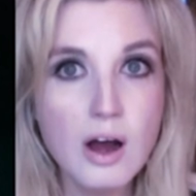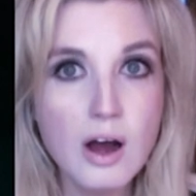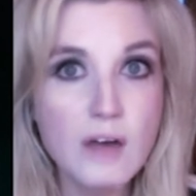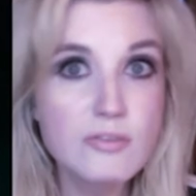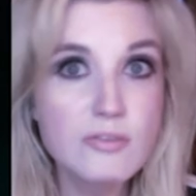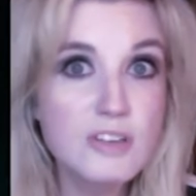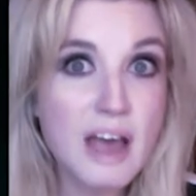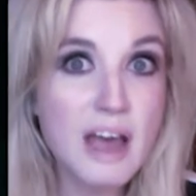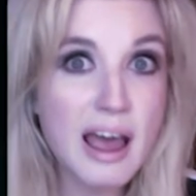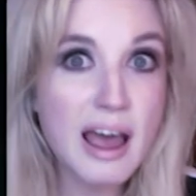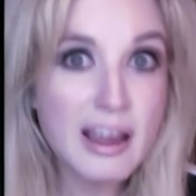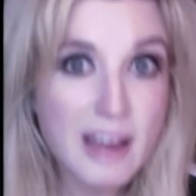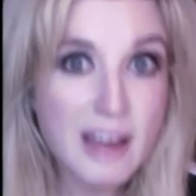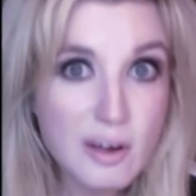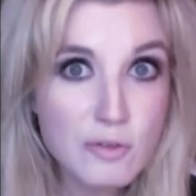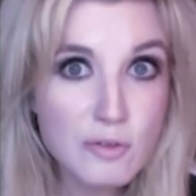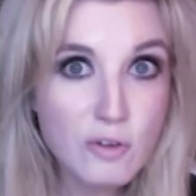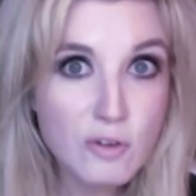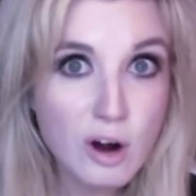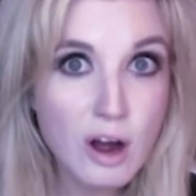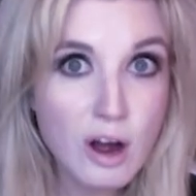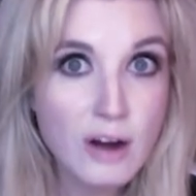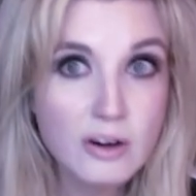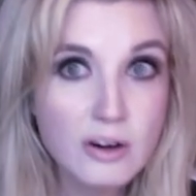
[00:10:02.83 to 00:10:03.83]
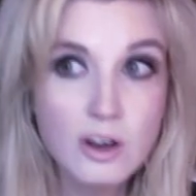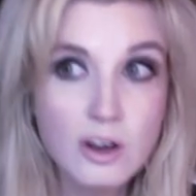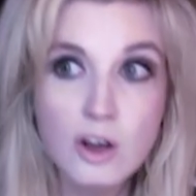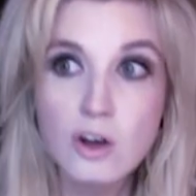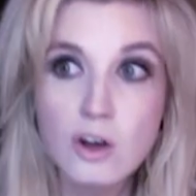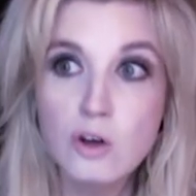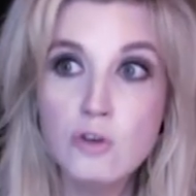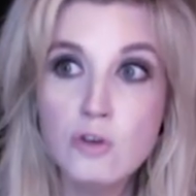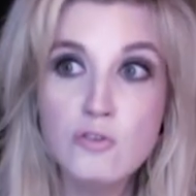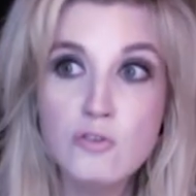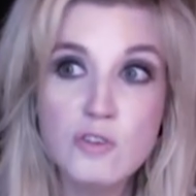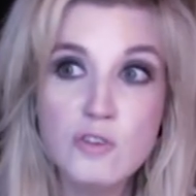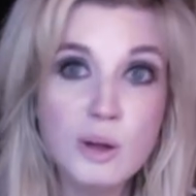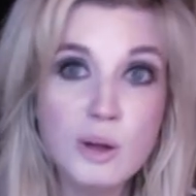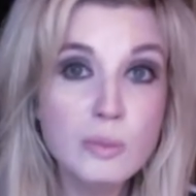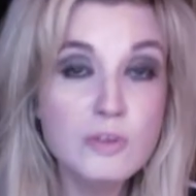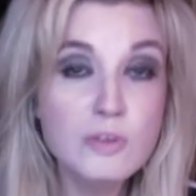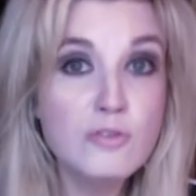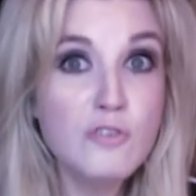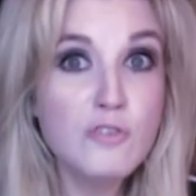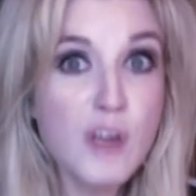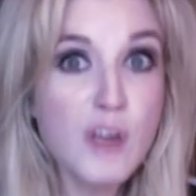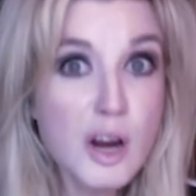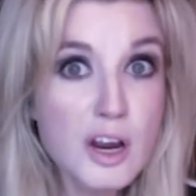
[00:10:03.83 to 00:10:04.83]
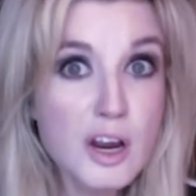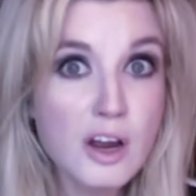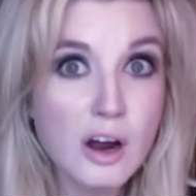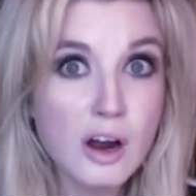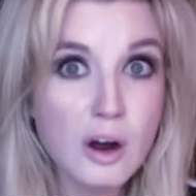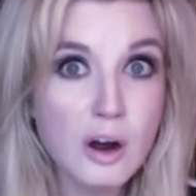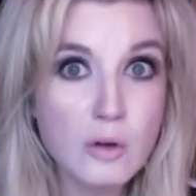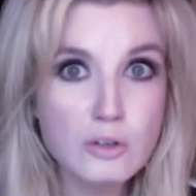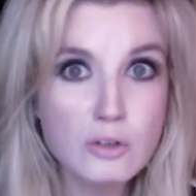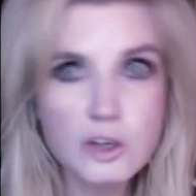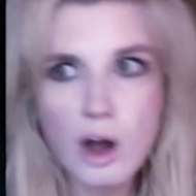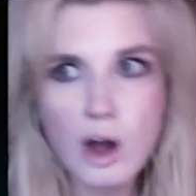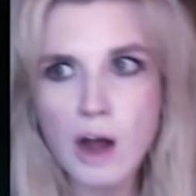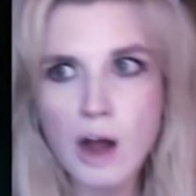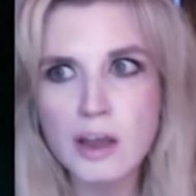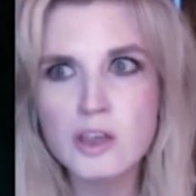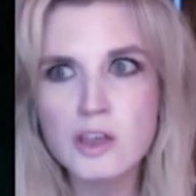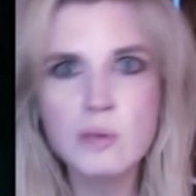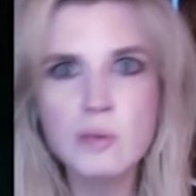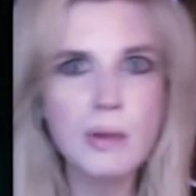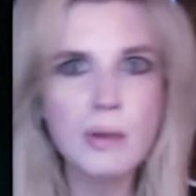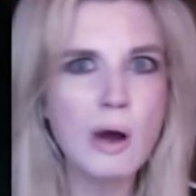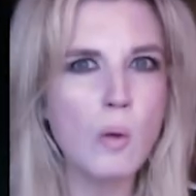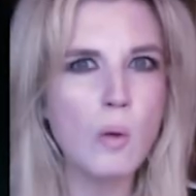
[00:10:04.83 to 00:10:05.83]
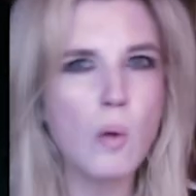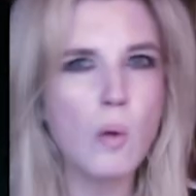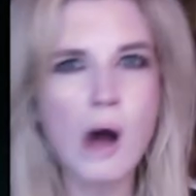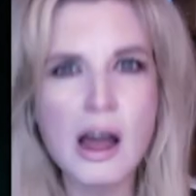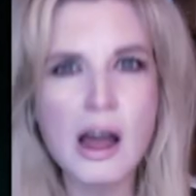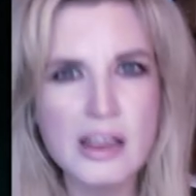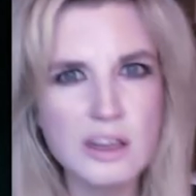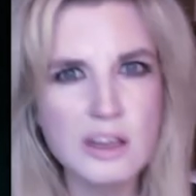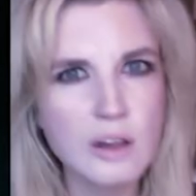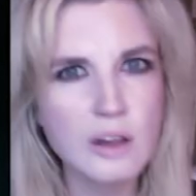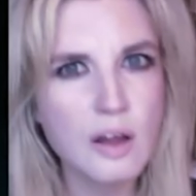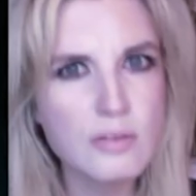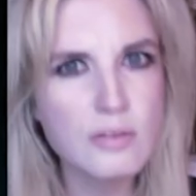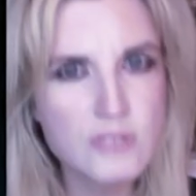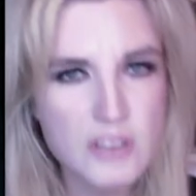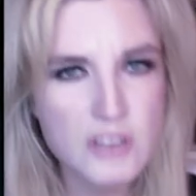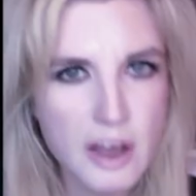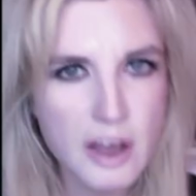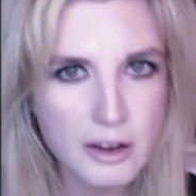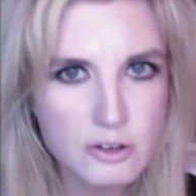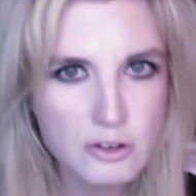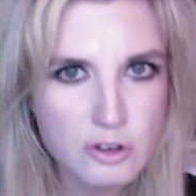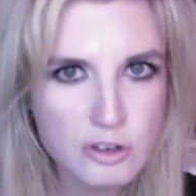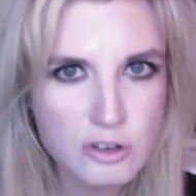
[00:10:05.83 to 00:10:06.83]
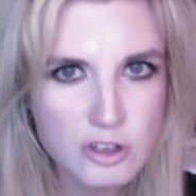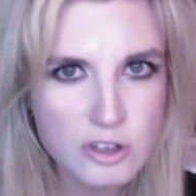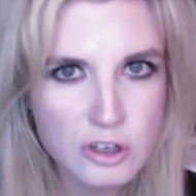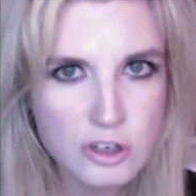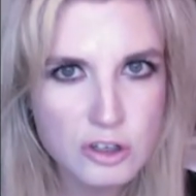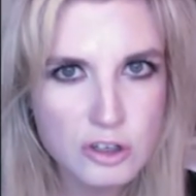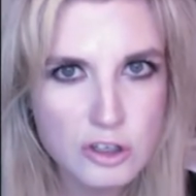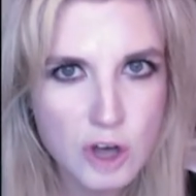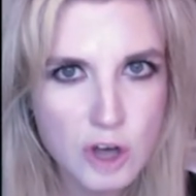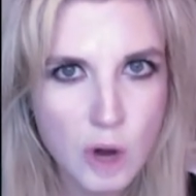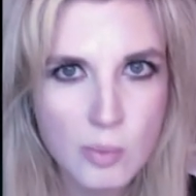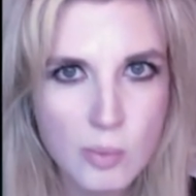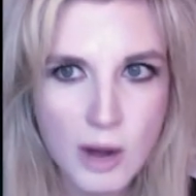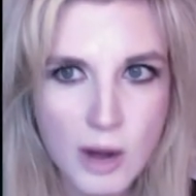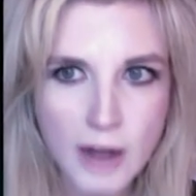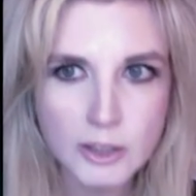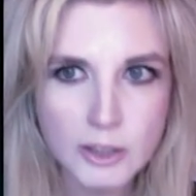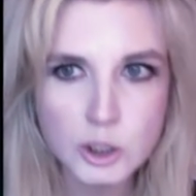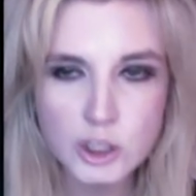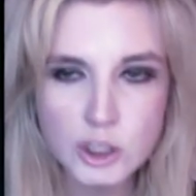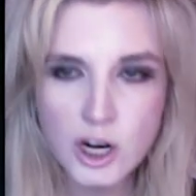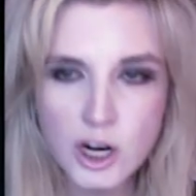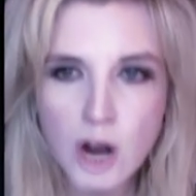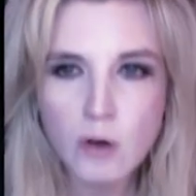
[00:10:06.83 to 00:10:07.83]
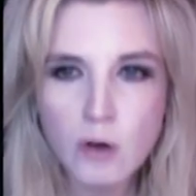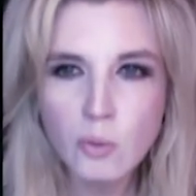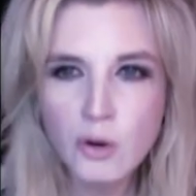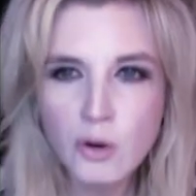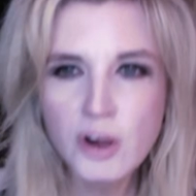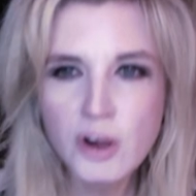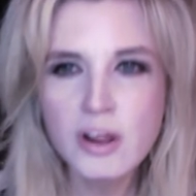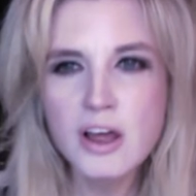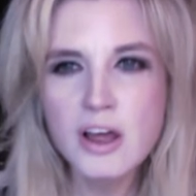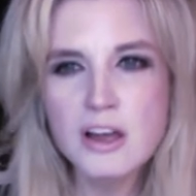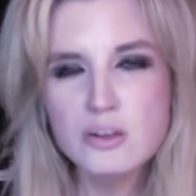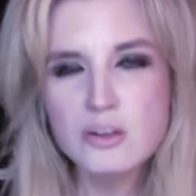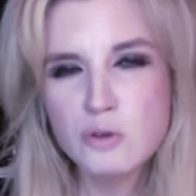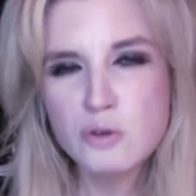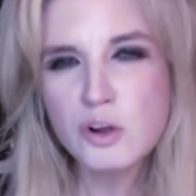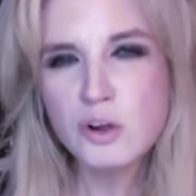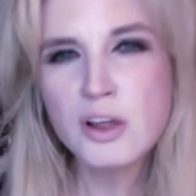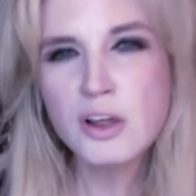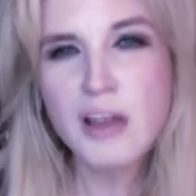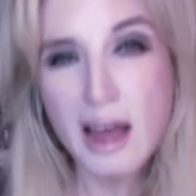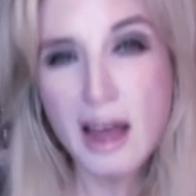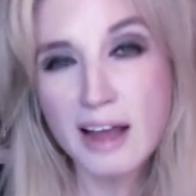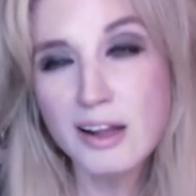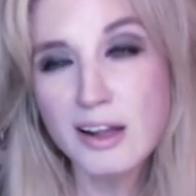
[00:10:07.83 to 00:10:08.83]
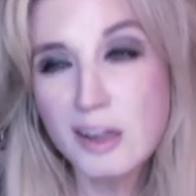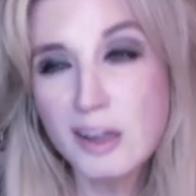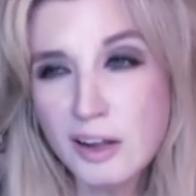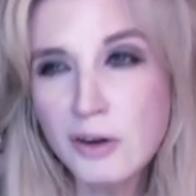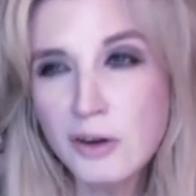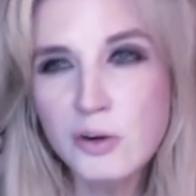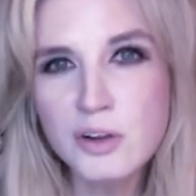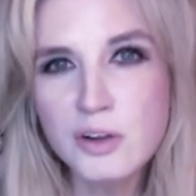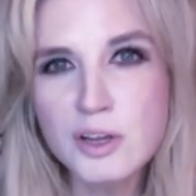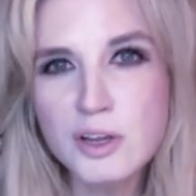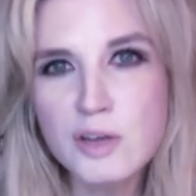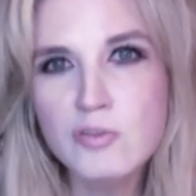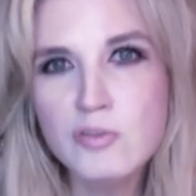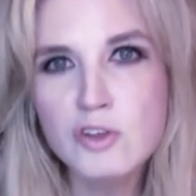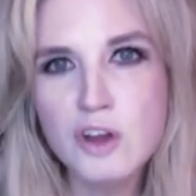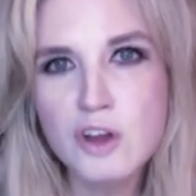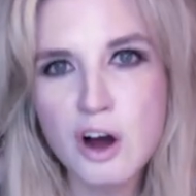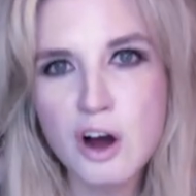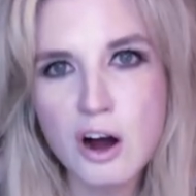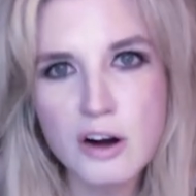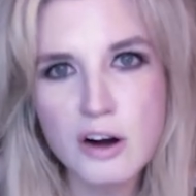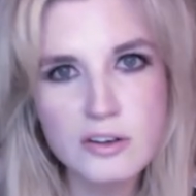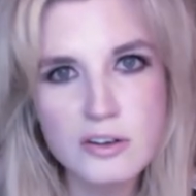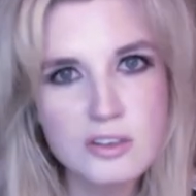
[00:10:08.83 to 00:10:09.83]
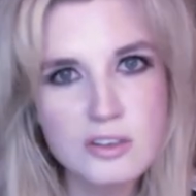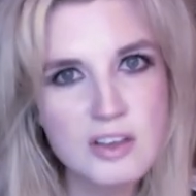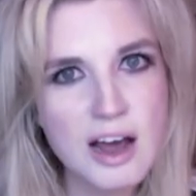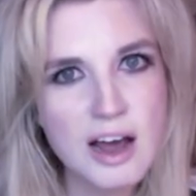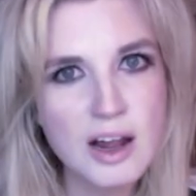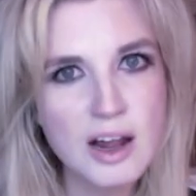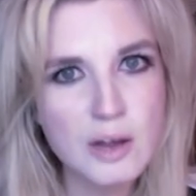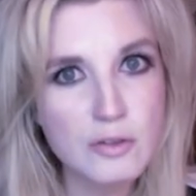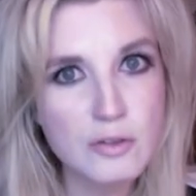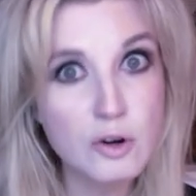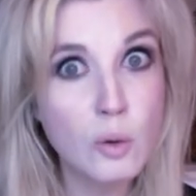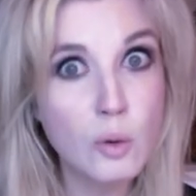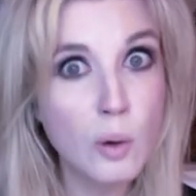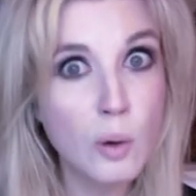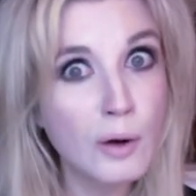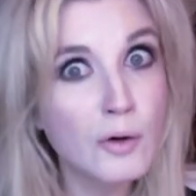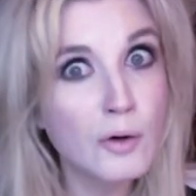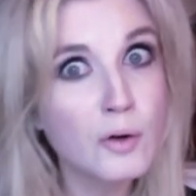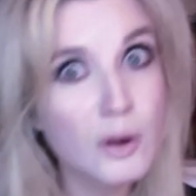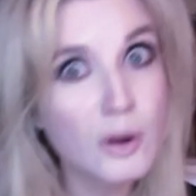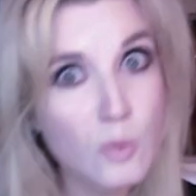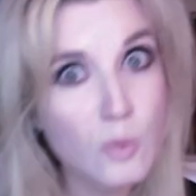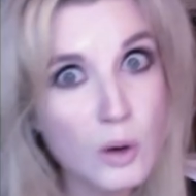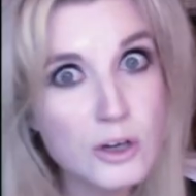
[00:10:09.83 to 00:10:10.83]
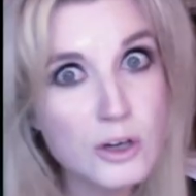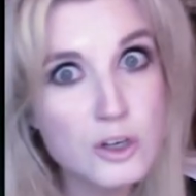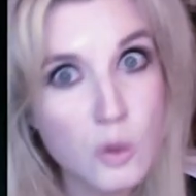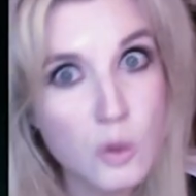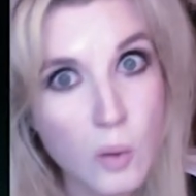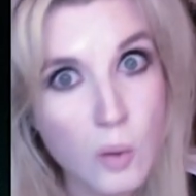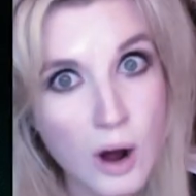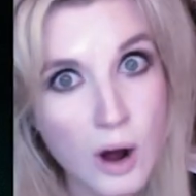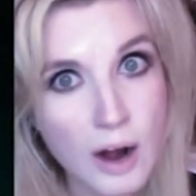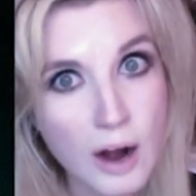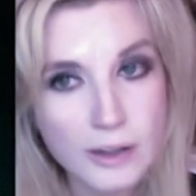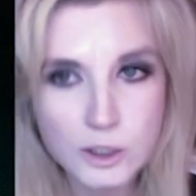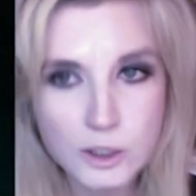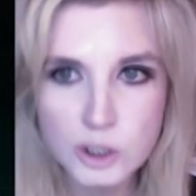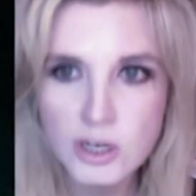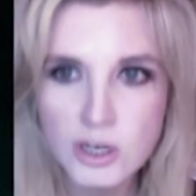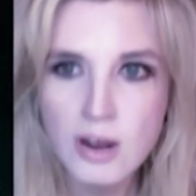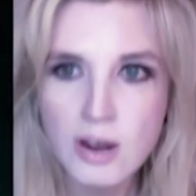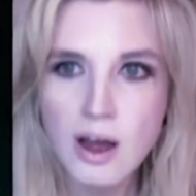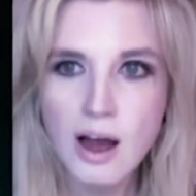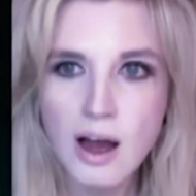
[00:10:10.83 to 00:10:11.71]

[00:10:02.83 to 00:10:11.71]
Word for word: of Zac Efron who filmed a video talking about why he loves The Exorcist so much. You know, it really literally give you the hard sell if you're wondering what to watch.